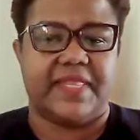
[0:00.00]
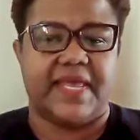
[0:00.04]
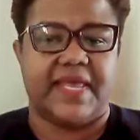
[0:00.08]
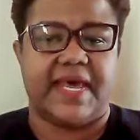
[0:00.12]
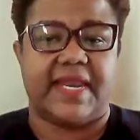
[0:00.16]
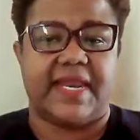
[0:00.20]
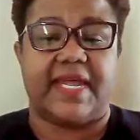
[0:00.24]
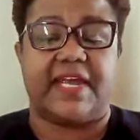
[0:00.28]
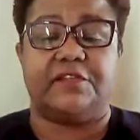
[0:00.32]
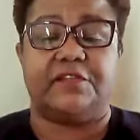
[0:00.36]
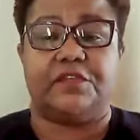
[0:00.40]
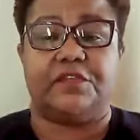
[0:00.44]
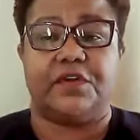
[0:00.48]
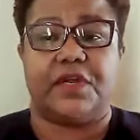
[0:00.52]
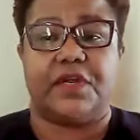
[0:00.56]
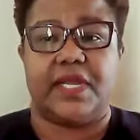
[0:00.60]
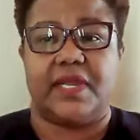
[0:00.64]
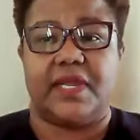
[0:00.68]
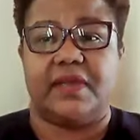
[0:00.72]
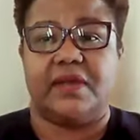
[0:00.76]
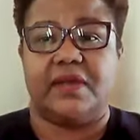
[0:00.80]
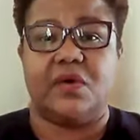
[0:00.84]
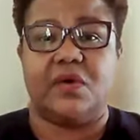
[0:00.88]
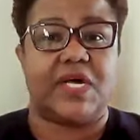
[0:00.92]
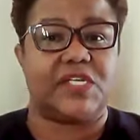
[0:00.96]
that
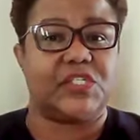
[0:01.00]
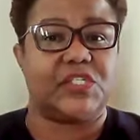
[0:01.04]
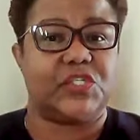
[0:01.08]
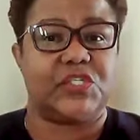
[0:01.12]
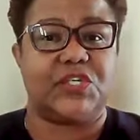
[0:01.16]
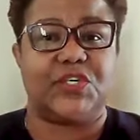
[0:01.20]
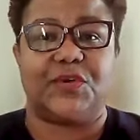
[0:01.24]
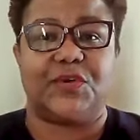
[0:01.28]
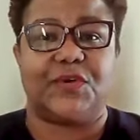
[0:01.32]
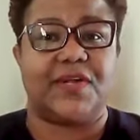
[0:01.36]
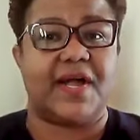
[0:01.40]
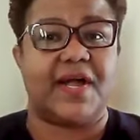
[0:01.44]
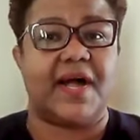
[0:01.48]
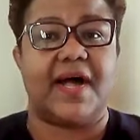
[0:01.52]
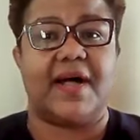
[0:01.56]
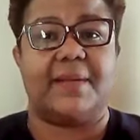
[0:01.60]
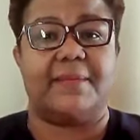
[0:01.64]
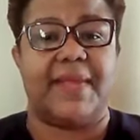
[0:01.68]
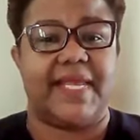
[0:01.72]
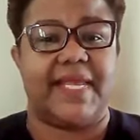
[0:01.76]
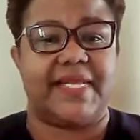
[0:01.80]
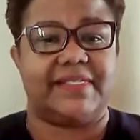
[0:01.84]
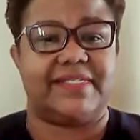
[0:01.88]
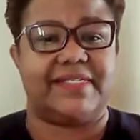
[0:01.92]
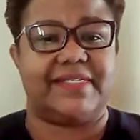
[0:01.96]
every question or
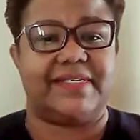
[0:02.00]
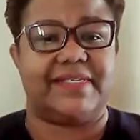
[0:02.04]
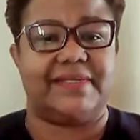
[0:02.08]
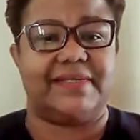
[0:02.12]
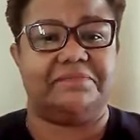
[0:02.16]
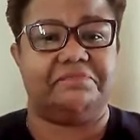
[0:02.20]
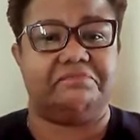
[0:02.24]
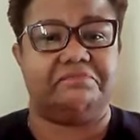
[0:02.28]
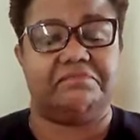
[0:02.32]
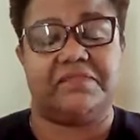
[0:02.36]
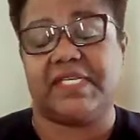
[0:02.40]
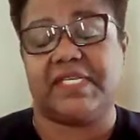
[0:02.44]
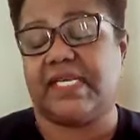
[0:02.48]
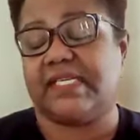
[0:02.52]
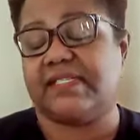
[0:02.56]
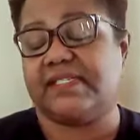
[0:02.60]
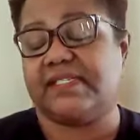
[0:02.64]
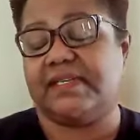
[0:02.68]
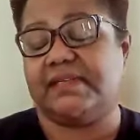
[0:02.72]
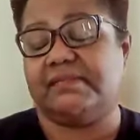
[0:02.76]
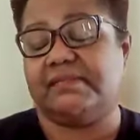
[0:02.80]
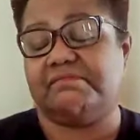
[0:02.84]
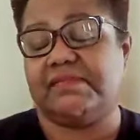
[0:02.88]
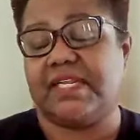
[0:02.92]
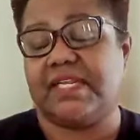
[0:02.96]
comment
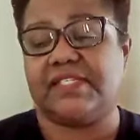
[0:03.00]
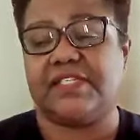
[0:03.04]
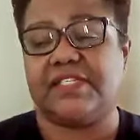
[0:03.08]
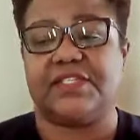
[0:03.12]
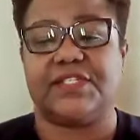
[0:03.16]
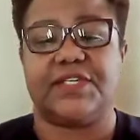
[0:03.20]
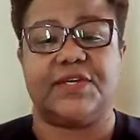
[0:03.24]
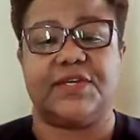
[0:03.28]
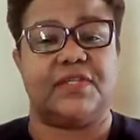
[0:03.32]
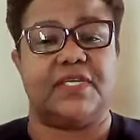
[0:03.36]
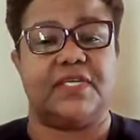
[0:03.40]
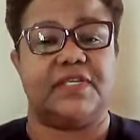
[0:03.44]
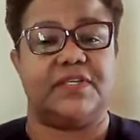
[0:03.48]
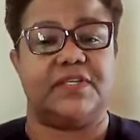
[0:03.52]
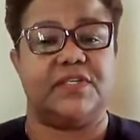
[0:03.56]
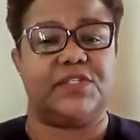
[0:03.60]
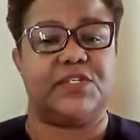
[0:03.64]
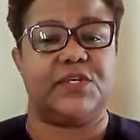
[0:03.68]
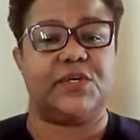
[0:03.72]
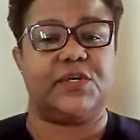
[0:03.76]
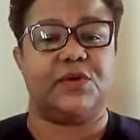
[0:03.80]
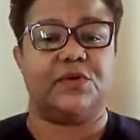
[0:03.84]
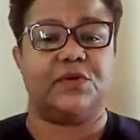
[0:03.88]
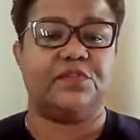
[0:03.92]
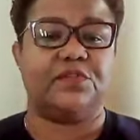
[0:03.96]
doesn't necessarily
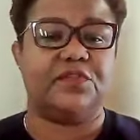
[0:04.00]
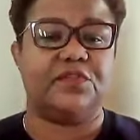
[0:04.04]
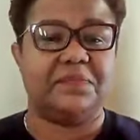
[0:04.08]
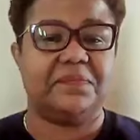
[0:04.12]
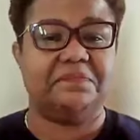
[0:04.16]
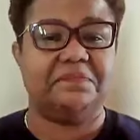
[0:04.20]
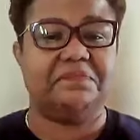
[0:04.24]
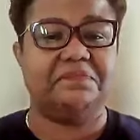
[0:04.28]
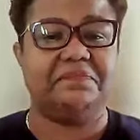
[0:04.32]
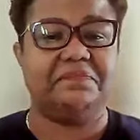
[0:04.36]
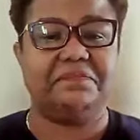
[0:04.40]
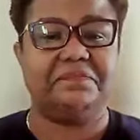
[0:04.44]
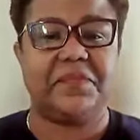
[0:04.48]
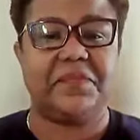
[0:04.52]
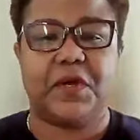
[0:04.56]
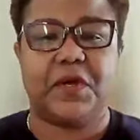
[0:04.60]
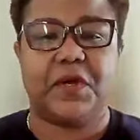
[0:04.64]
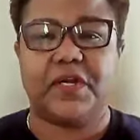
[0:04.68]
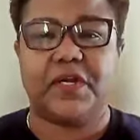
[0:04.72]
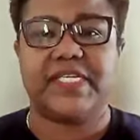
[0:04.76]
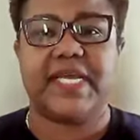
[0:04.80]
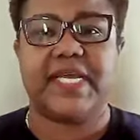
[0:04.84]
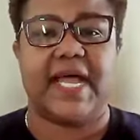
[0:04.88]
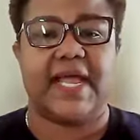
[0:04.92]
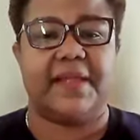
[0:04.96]
deserve
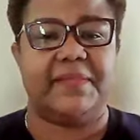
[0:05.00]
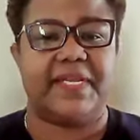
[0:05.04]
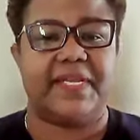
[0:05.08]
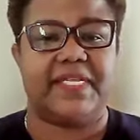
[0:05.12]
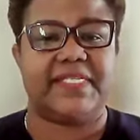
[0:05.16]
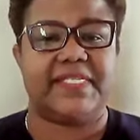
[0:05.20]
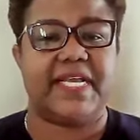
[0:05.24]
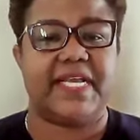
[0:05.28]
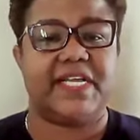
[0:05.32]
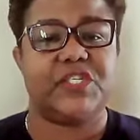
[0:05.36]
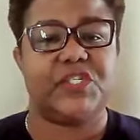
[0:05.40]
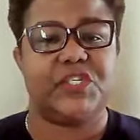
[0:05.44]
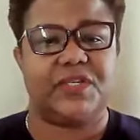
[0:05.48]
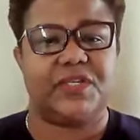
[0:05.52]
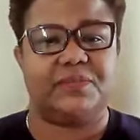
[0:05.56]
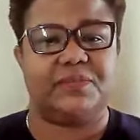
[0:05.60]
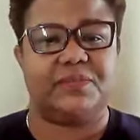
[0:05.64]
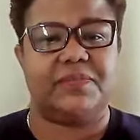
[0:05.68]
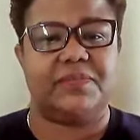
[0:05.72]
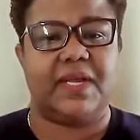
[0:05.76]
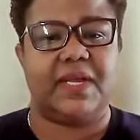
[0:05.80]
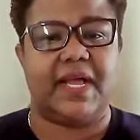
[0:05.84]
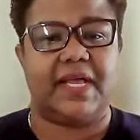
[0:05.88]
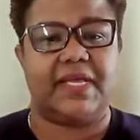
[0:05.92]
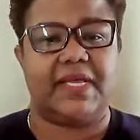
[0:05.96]
our time and
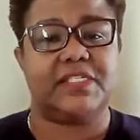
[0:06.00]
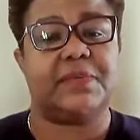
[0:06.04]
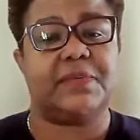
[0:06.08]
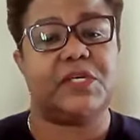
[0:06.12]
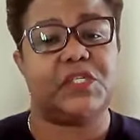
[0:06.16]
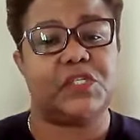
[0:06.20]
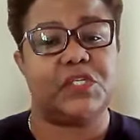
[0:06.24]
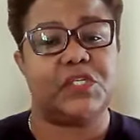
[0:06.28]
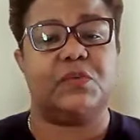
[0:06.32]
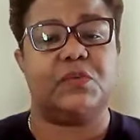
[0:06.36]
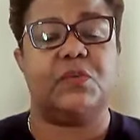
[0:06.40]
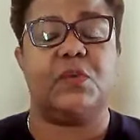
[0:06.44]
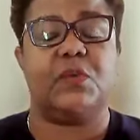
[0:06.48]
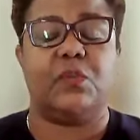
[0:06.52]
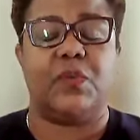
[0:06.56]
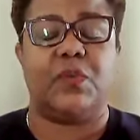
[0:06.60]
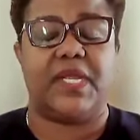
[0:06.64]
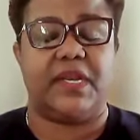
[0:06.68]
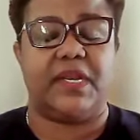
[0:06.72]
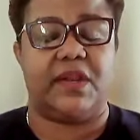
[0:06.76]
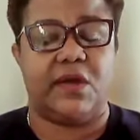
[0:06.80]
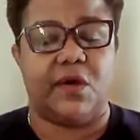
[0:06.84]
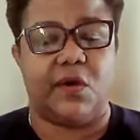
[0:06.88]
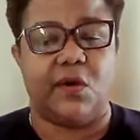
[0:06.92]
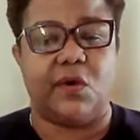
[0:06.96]
attention, especially when
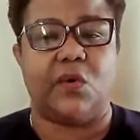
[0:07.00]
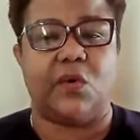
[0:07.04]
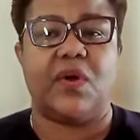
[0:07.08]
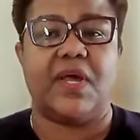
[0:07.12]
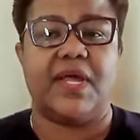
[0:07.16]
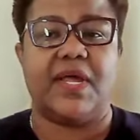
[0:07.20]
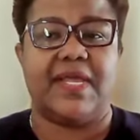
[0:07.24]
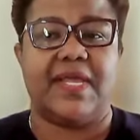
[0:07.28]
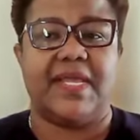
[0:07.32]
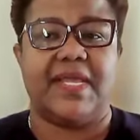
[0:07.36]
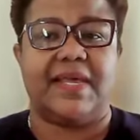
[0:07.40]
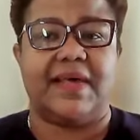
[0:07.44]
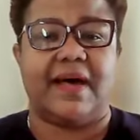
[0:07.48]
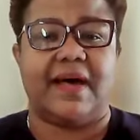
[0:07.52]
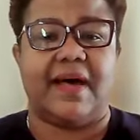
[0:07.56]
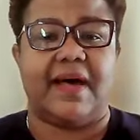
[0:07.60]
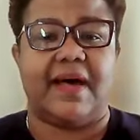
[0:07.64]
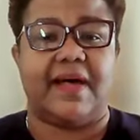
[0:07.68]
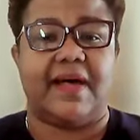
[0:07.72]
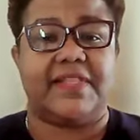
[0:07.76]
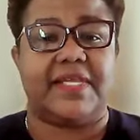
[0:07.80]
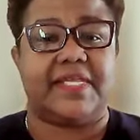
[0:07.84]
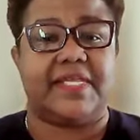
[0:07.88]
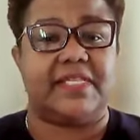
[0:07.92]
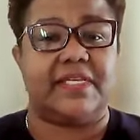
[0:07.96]
we know
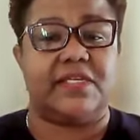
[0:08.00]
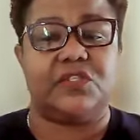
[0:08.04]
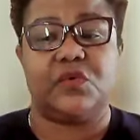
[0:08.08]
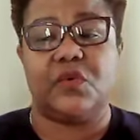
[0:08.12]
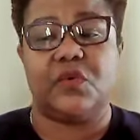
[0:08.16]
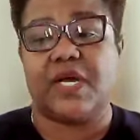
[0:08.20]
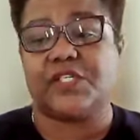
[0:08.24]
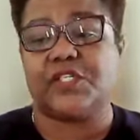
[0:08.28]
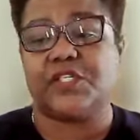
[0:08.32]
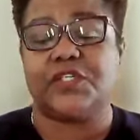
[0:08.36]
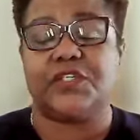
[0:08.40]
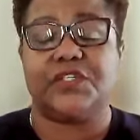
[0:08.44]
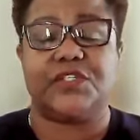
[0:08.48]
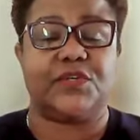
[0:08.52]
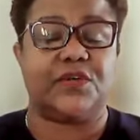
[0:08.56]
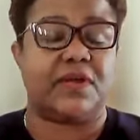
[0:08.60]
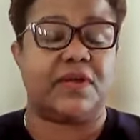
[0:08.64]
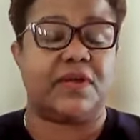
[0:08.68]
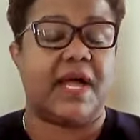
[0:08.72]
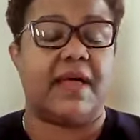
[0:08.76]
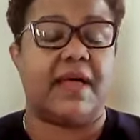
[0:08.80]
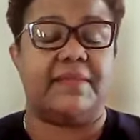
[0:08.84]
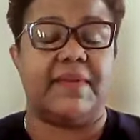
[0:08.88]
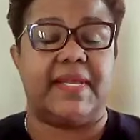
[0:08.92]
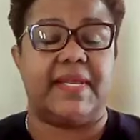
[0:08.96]
that these questions
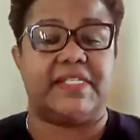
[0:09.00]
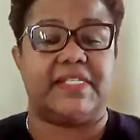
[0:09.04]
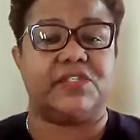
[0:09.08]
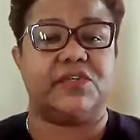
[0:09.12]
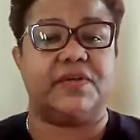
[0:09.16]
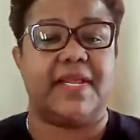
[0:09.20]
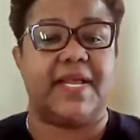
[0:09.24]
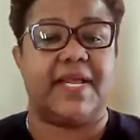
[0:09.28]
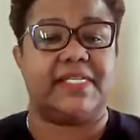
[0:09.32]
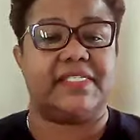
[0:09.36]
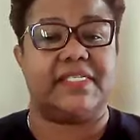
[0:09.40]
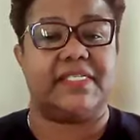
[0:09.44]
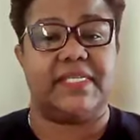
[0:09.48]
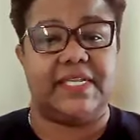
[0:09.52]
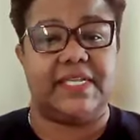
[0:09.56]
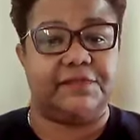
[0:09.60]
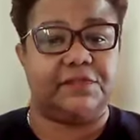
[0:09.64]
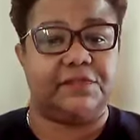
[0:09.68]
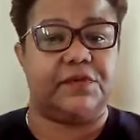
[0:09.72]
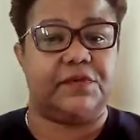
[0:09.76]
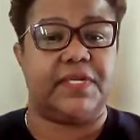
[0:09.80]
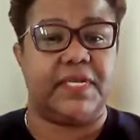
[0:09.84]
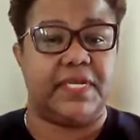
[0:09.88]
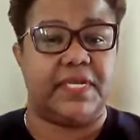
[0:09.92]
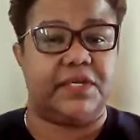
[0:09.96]
or comments are not
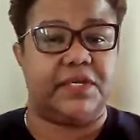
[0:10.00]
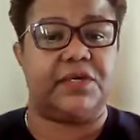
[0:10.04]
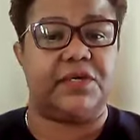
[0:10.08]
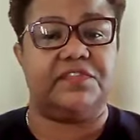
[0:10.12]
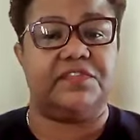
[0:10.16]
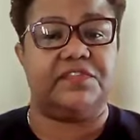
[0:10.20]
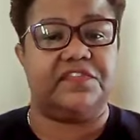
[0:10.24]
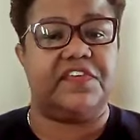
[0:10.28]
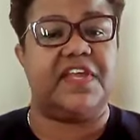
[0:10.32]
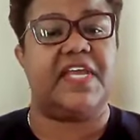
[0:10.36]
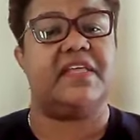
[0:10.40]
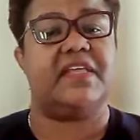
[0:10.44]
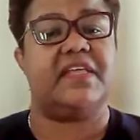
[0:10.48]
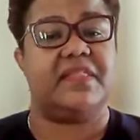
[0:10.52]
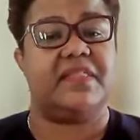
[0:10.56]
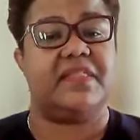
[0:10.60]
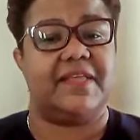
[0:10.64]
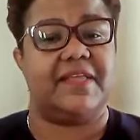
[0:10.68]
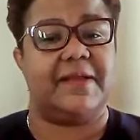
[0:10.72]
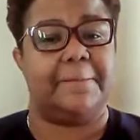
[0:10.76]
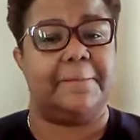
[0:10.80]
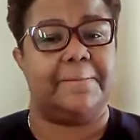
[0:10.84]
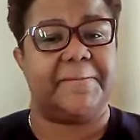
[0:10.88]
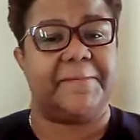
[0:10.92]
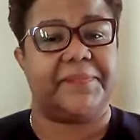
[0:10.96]
delivered in good faith.
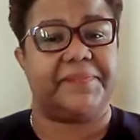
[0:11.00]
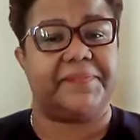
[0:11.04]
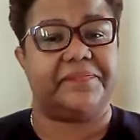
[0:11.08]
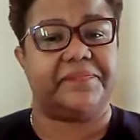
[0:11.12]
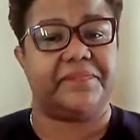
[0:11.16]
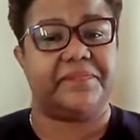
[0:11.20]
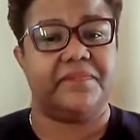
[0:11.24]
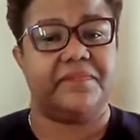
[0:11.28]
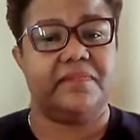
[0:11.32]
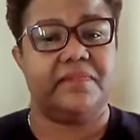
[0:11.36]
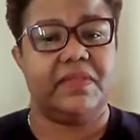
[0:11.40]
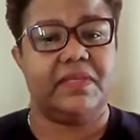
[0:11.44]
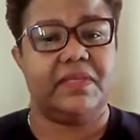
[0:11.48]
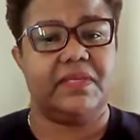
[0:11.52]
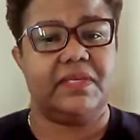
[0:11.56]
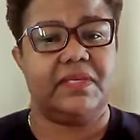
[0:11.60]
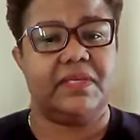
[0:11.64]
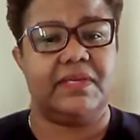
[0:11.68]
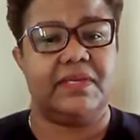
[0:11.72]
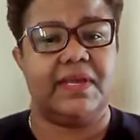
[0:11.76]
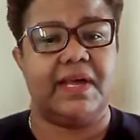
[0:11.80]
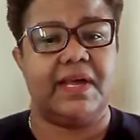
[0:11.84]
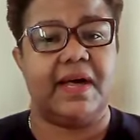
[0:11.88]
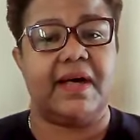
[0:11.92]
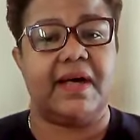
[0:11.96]

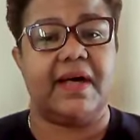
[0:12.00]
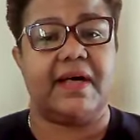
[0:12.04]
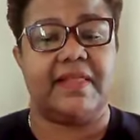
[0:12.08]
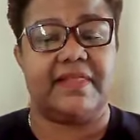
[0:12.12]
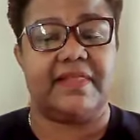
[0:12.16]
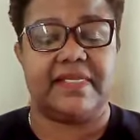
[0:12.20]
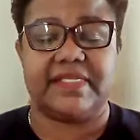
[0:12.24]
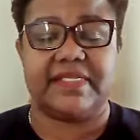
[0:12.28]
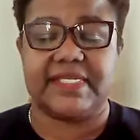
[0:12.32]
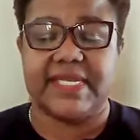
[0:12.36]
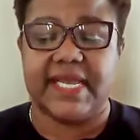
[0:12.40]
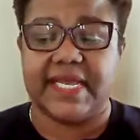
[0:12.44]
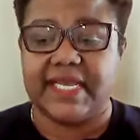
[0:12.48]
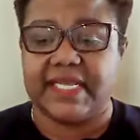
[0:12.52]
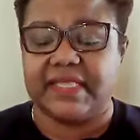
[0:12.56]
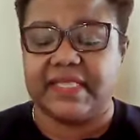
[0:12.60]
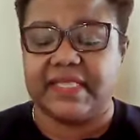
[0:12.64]
The